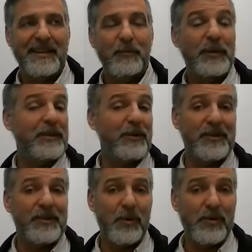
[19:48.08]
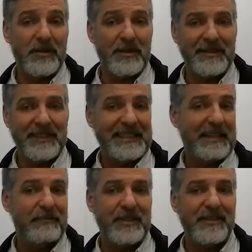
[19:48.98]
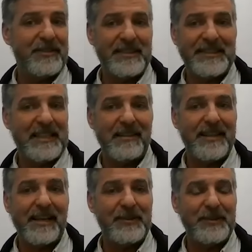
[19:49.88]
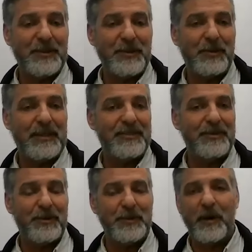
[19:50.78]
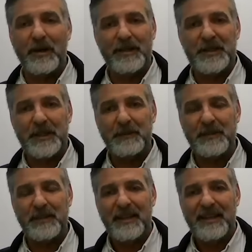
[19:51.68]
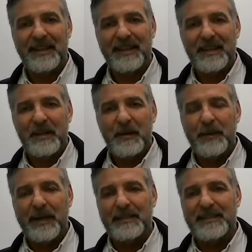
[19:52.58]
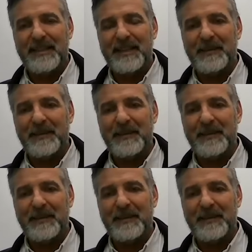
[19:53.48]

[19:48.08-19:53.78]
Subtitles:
We know there's more, because every year there's another 1,000 to join us through those partnerships. But